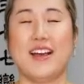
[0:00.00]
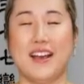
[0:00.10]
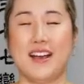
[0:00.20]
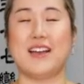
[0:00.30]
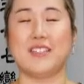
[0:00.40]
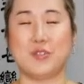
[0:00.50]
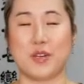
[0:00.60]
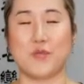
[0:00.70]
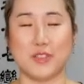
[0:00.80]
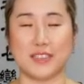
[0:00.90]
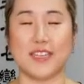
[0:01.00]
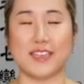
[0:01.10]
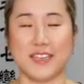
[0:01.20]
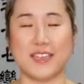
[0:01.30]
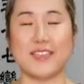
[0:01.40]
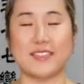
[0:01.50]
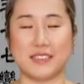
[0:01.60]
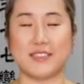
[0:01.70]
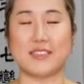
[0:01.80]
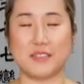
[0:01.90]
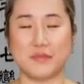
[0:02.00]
20 more seconds.